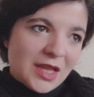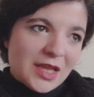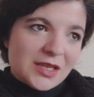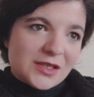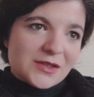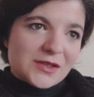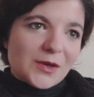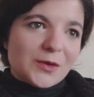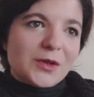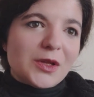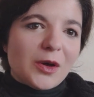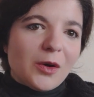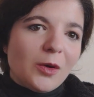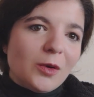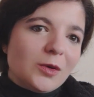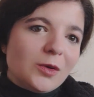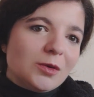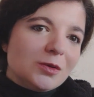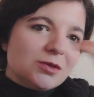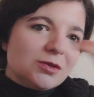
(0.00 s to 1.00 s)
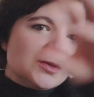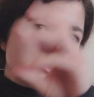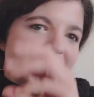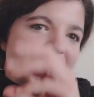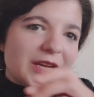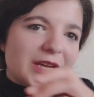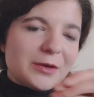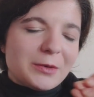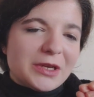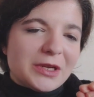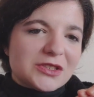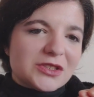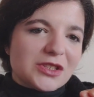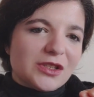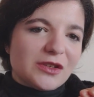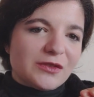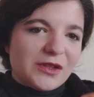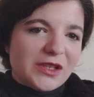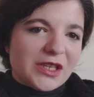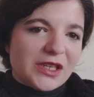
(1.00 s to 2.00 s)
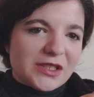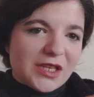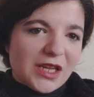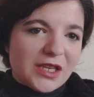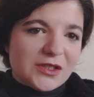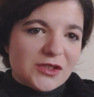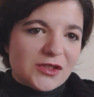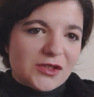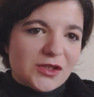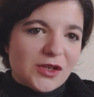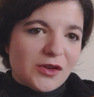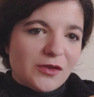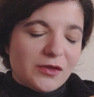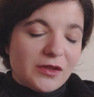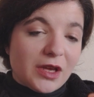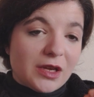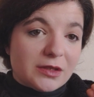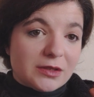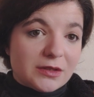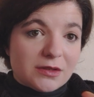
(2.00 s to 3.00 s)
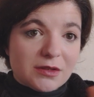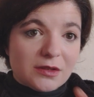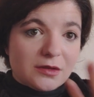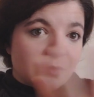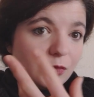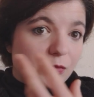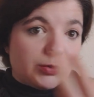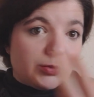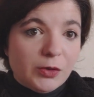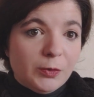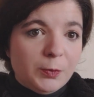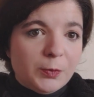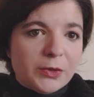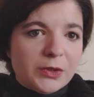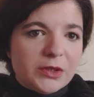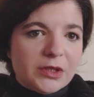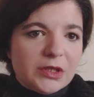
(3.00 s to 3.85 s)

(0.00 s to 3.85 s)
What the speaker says: So the whole direction of the attention of that group